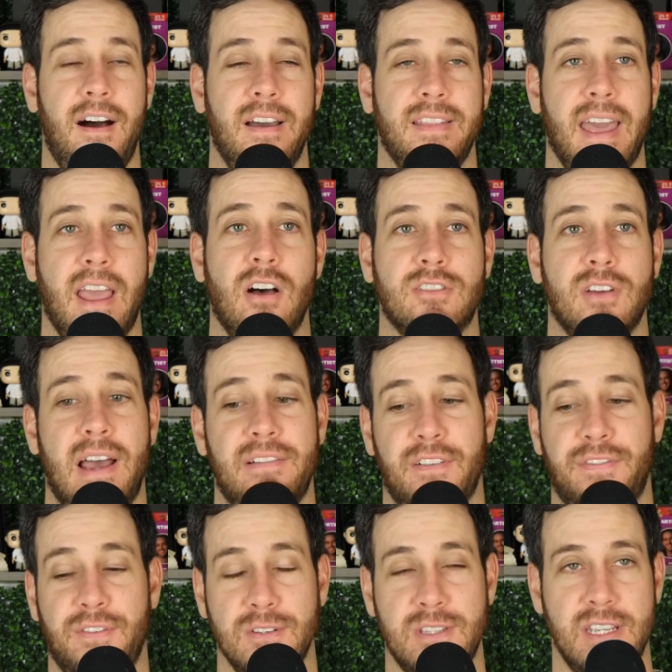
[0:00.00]
They also have a
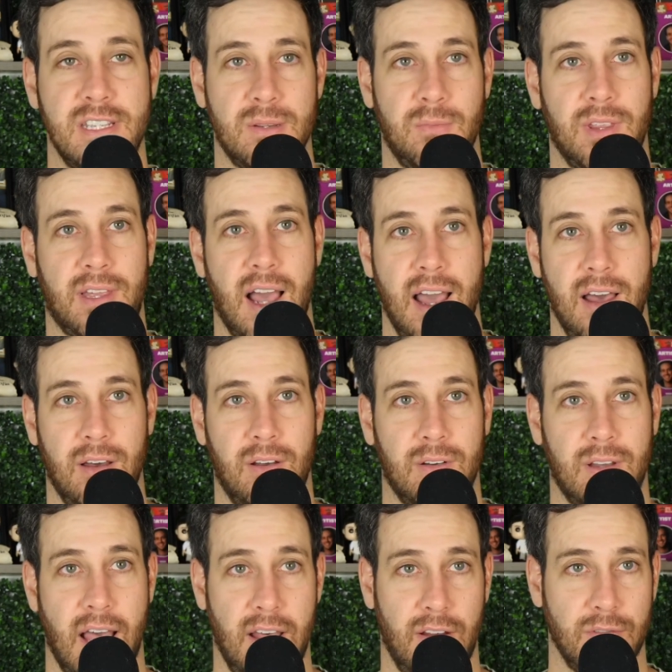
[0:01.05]
full season with
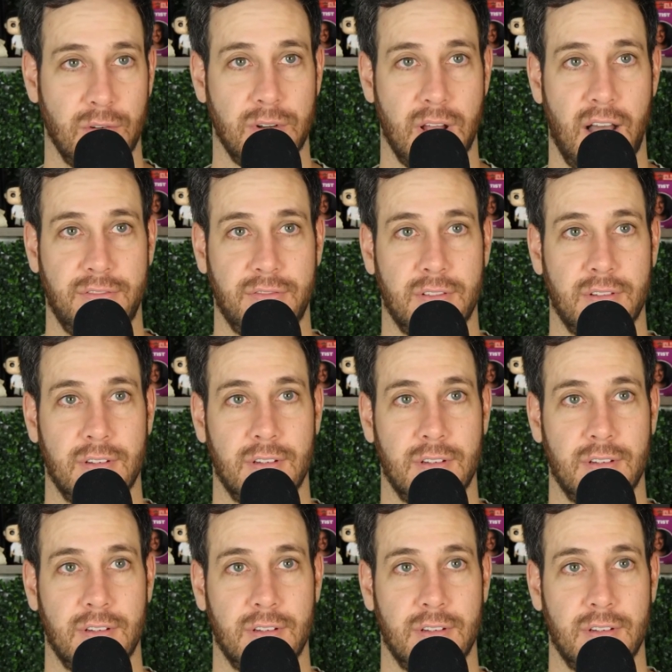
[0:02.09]
Kyle Rudolph.